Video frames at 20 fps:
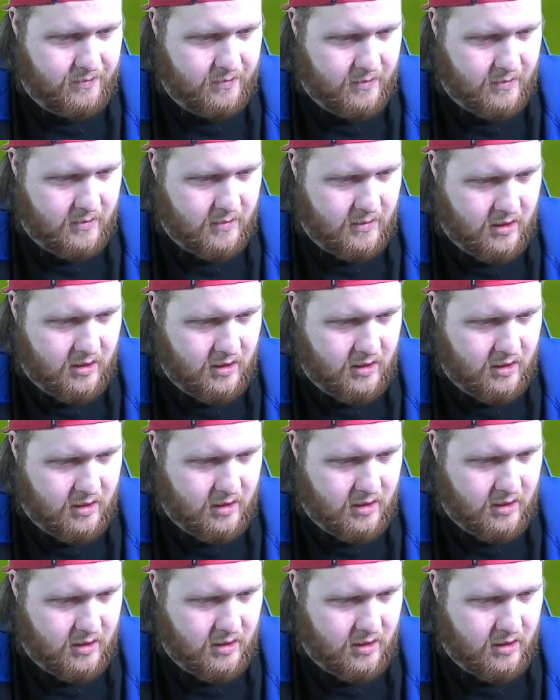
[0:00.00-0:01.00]

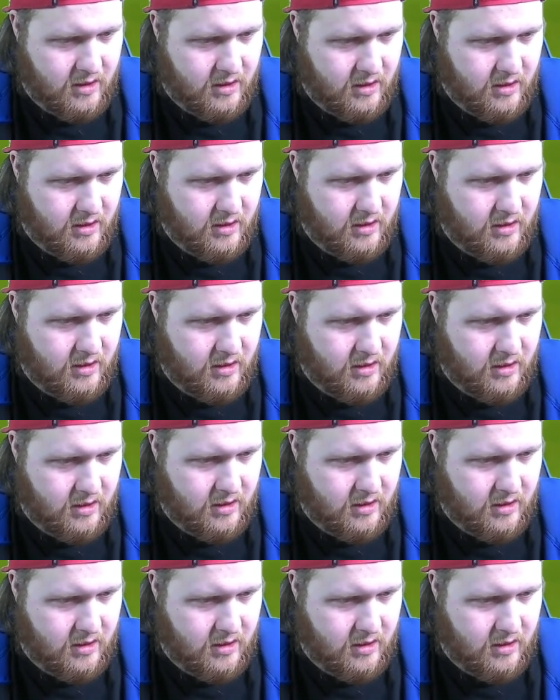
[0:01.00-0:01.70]
Nobody speaks.